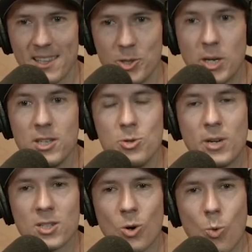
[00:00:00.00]
You get you
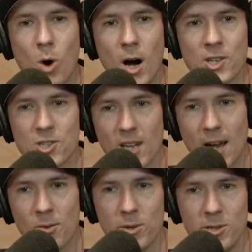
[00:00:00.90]
get yeah. to watch
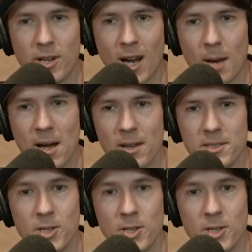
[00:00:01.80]
everyone you care about.